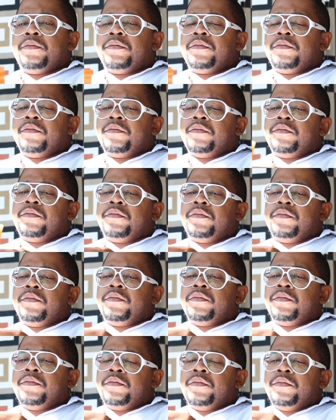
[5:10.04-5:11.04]

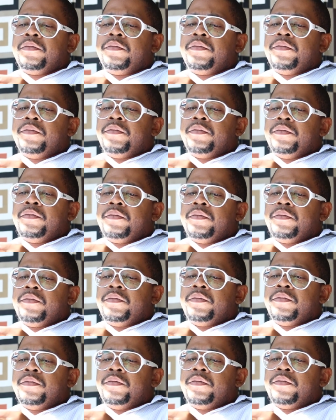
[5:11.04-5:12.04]
[no speech]